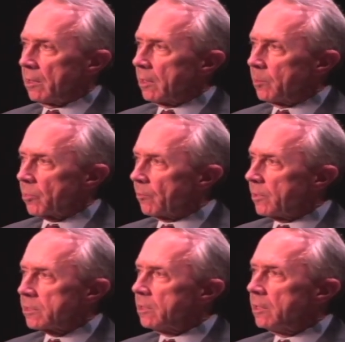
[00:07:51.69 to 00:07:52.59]
a
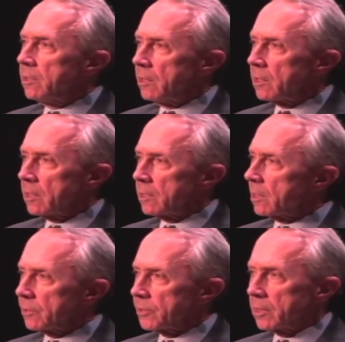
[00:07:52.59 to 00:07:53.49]
provision in there that
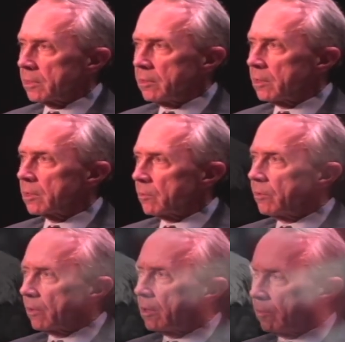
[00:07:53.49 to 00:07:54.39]
tells you how you're going to
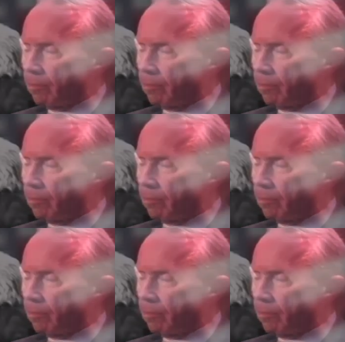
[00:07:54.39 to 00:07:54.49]
resolve them.